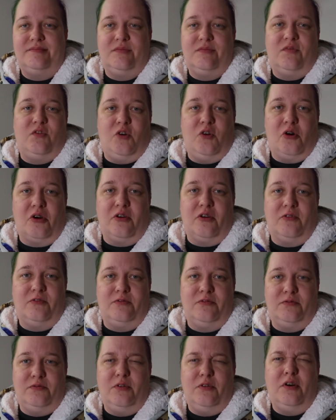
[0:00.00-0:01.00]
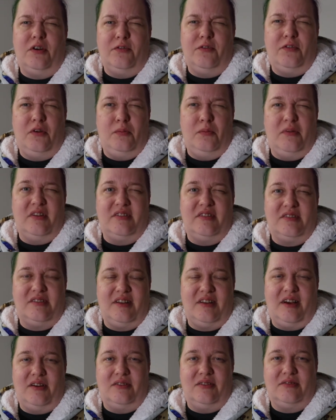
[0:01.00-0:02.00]
For a few months
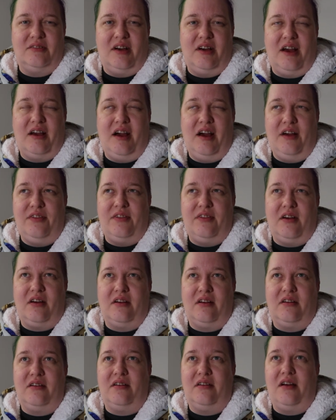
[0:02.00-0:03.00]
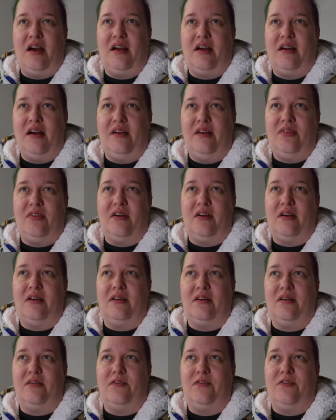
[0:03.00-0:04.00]
now. I got the
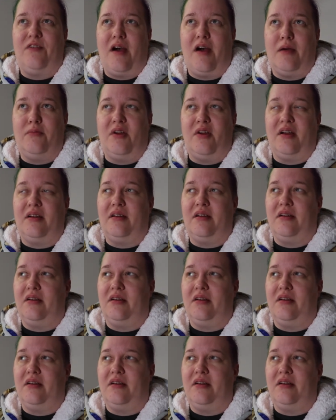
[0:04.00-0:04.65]
fabric.